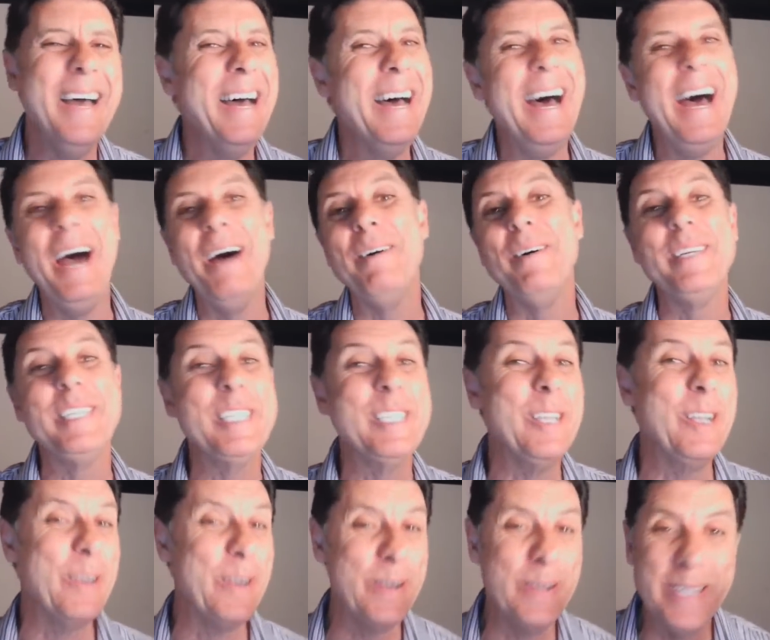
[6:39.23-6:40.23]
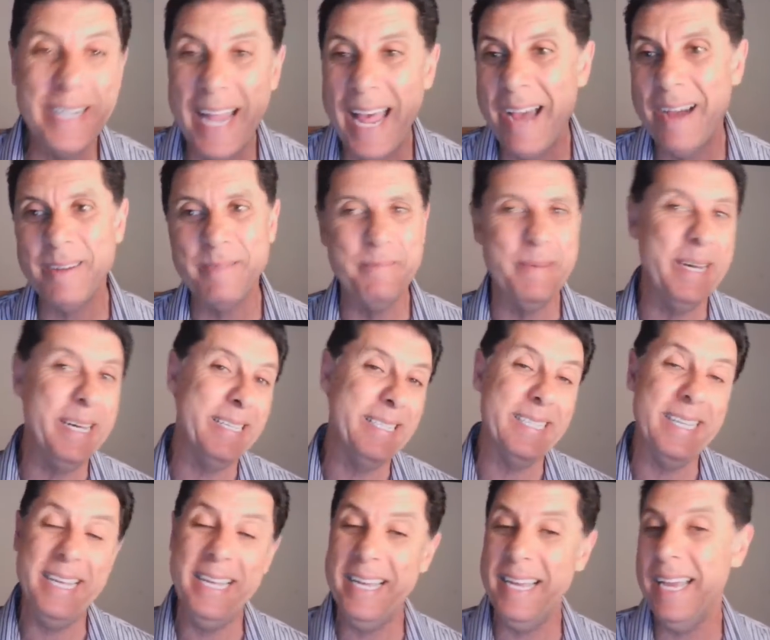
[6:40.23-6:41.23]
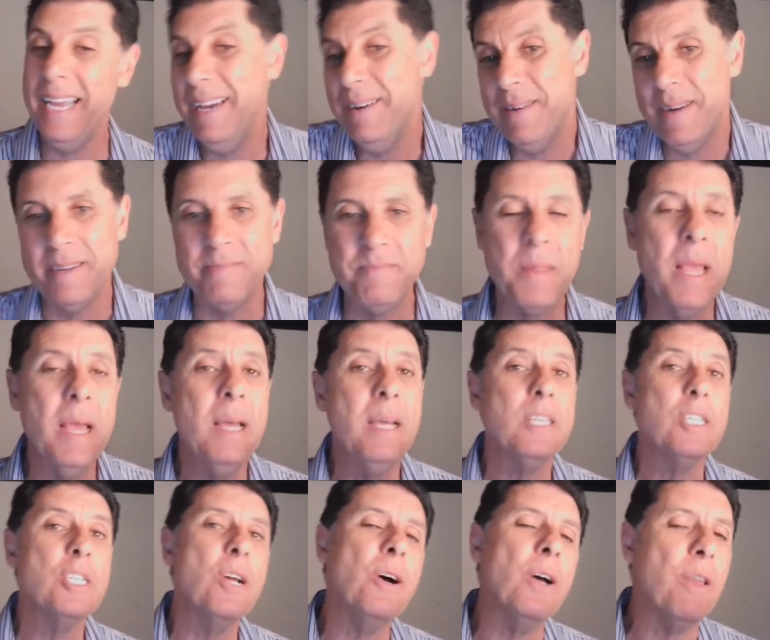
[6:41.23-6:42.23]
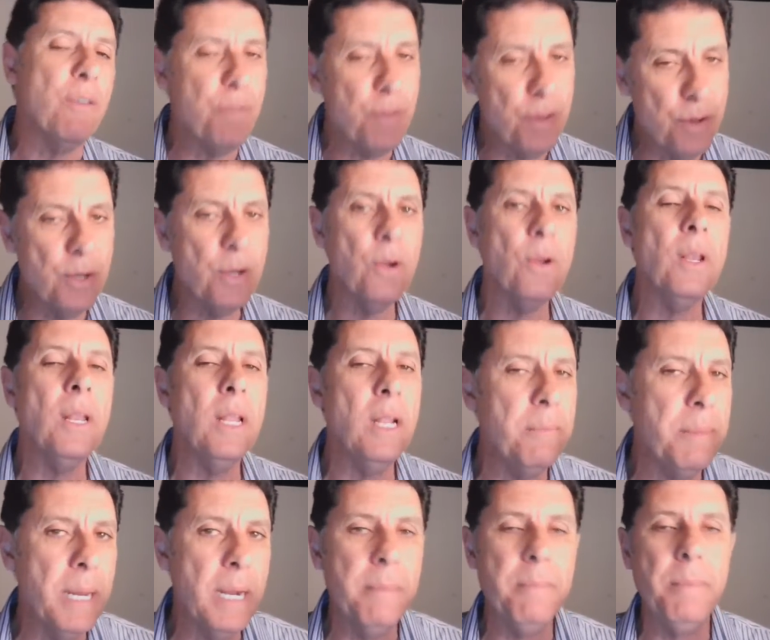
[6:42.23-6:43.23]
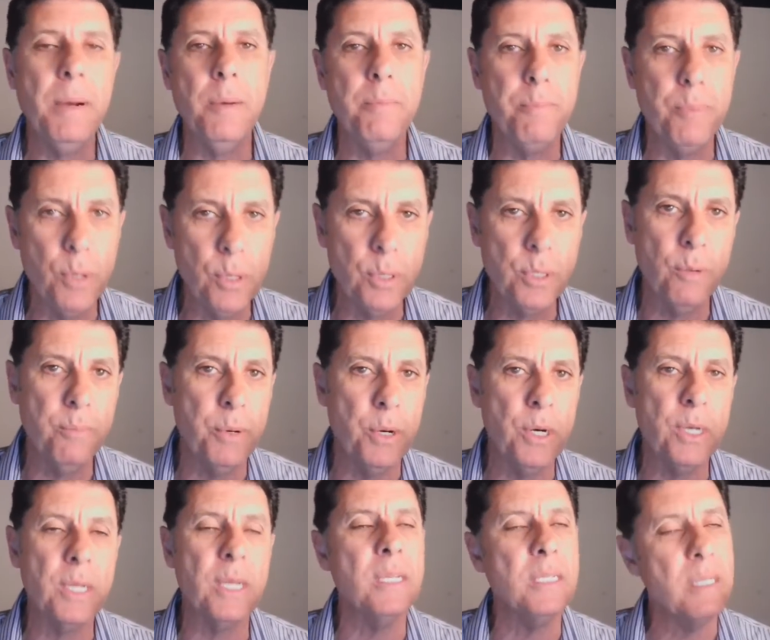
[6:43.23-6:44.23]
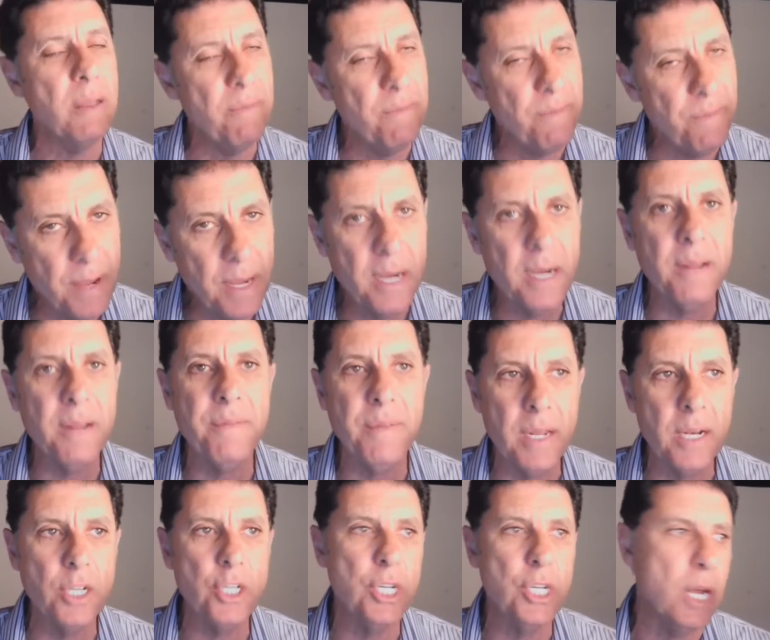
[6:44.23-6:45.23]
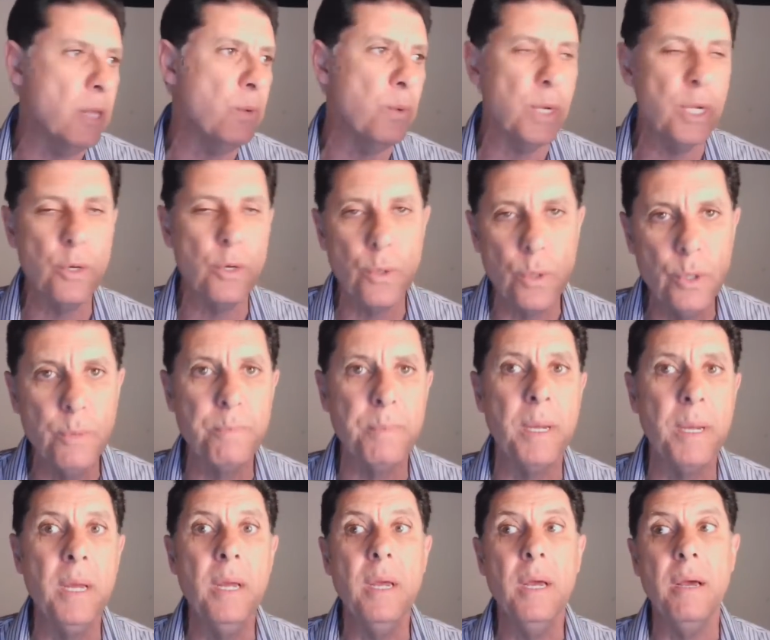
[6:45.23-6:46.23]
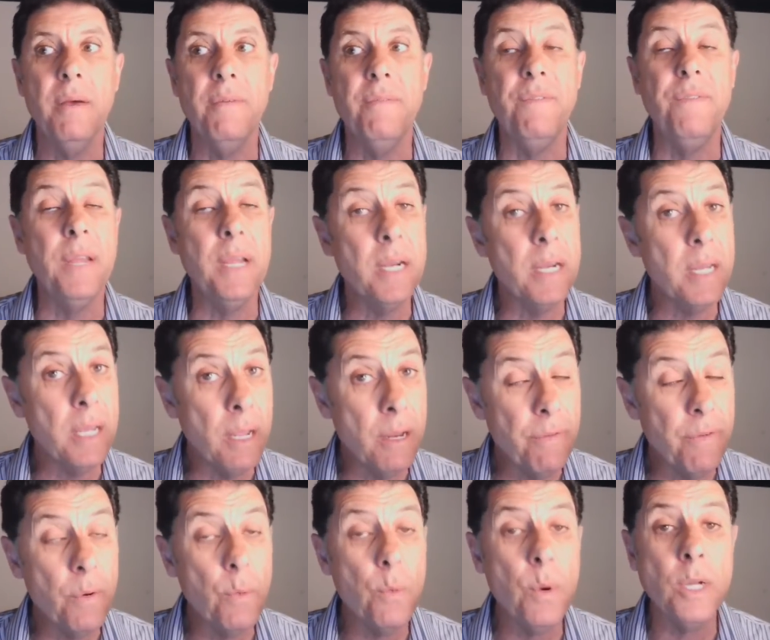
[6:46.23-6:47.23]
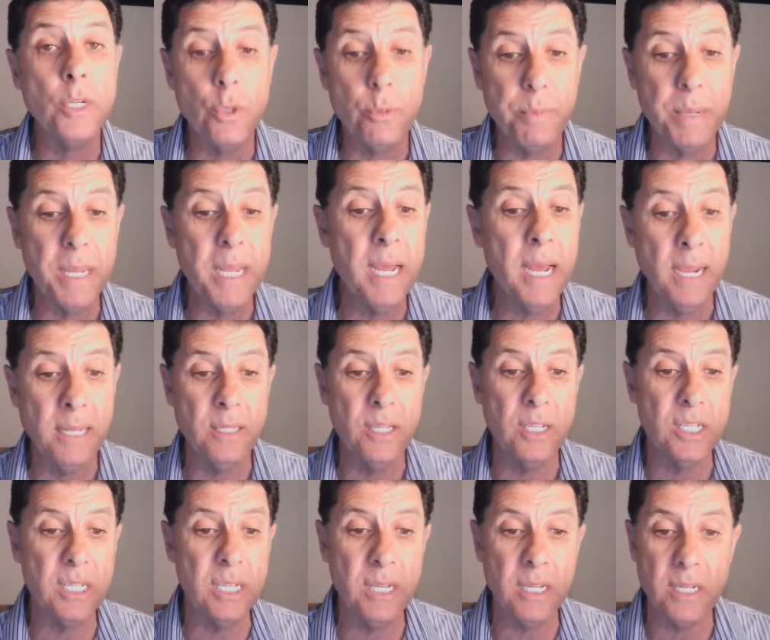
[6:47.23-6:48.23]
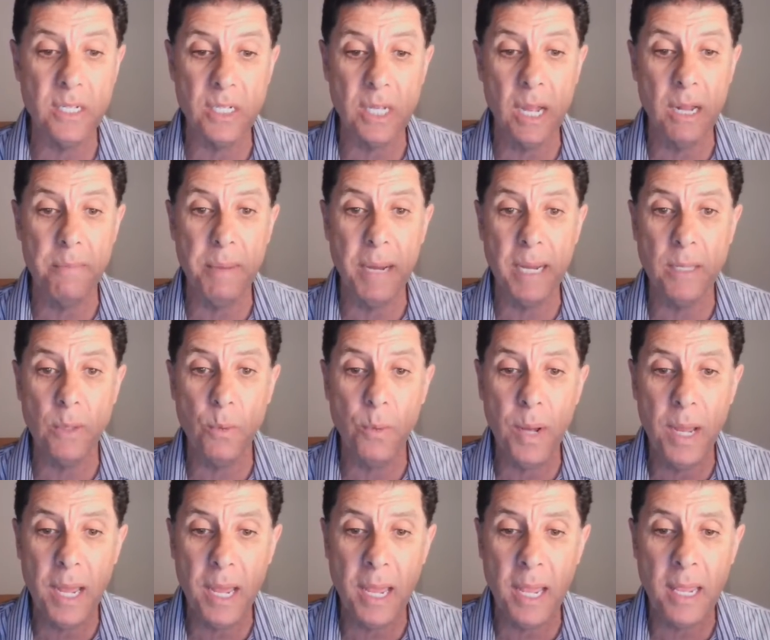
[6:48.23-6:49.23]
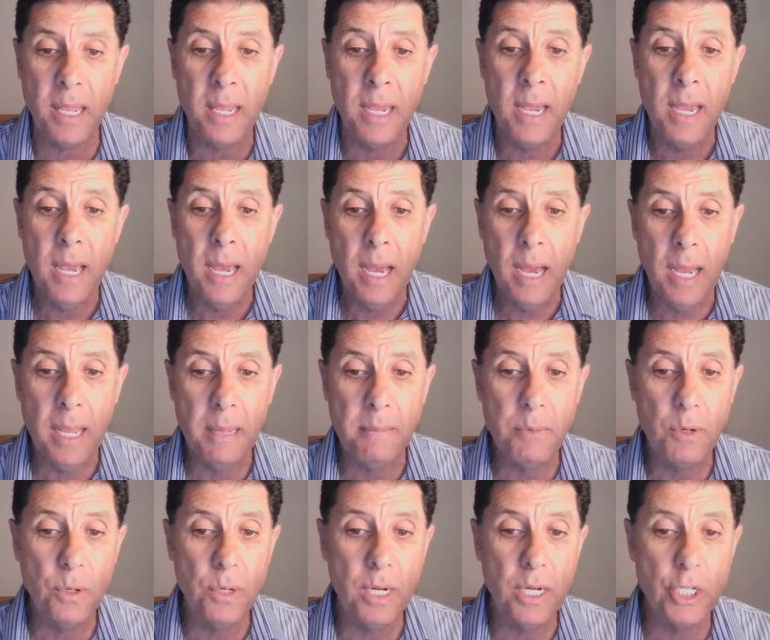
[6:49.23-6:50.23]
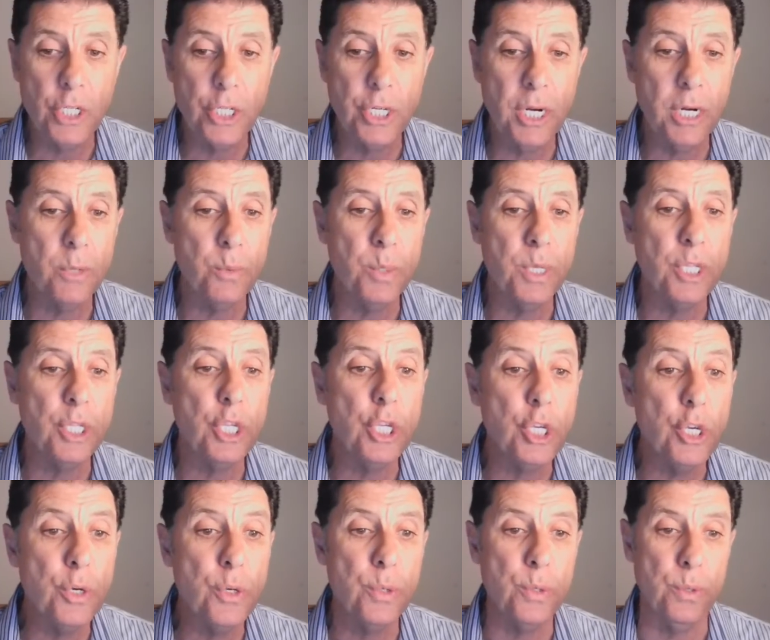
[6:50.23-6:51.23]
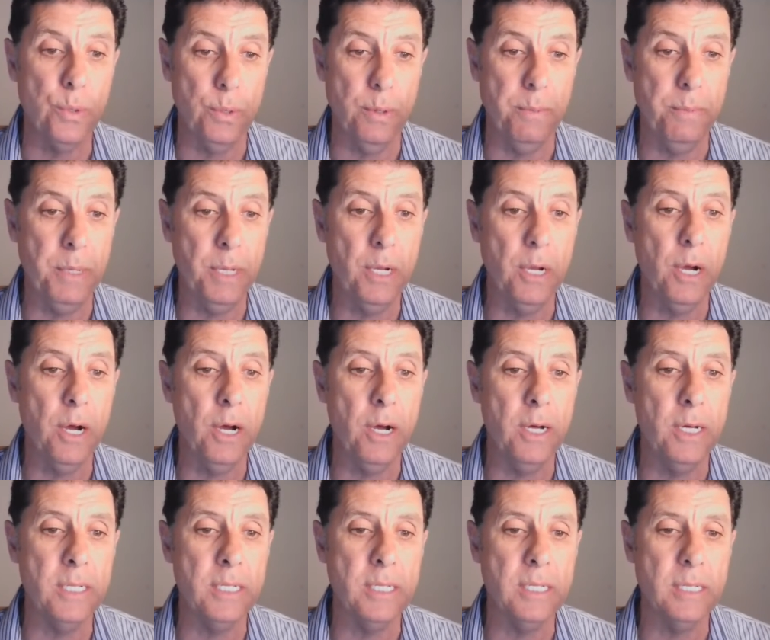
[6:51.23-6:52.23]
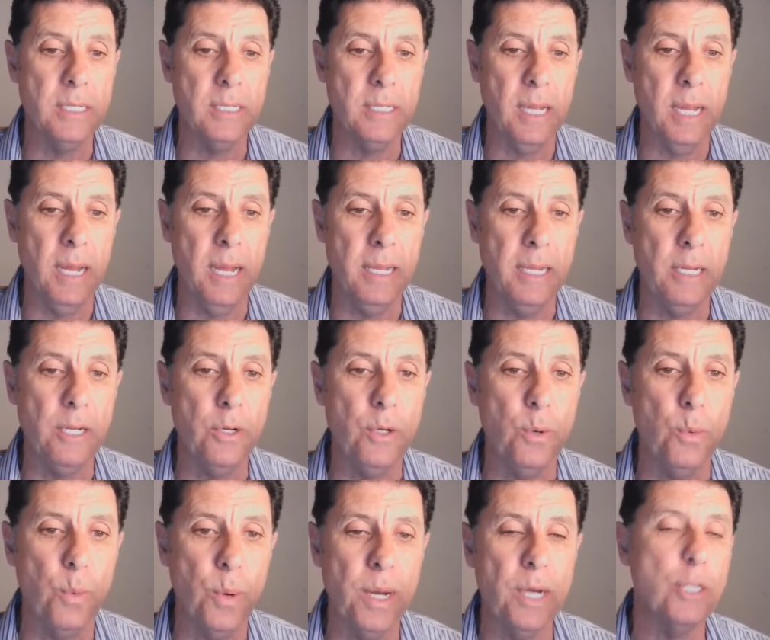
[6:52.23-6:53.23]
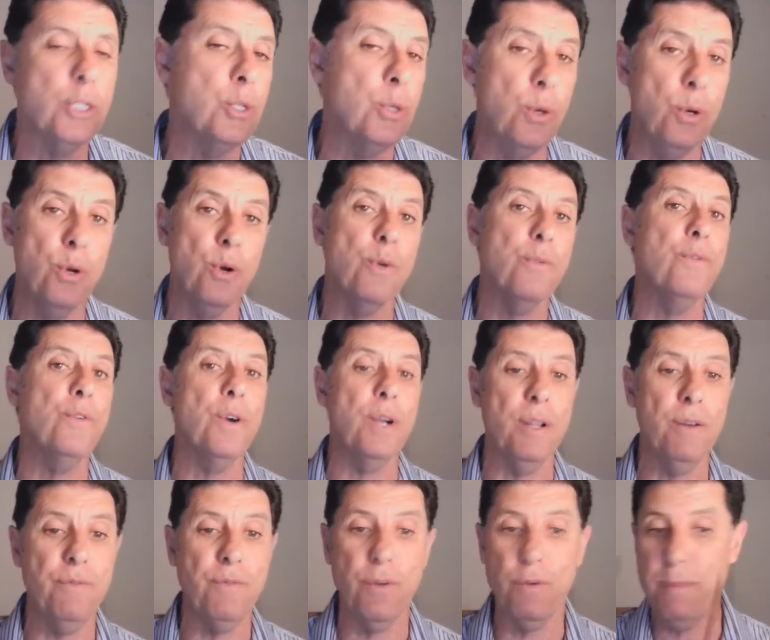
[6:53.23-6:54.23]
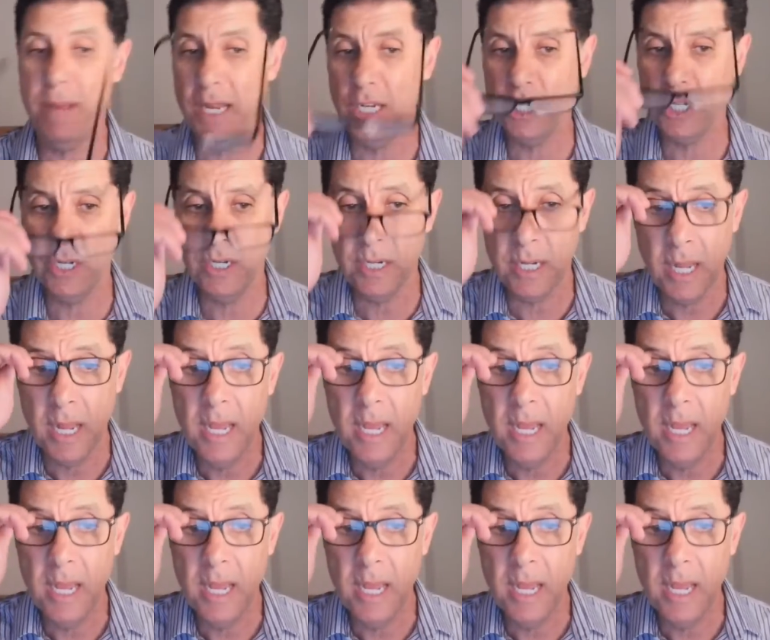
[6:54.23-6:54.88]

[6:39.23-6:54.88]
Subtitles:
I was turned down. But anyway, so if you know a little bit about Bilderberg, is a very, very shadowy group, very influential behind the scenes. And by the way, I am going to share with you, because I know where to look for information,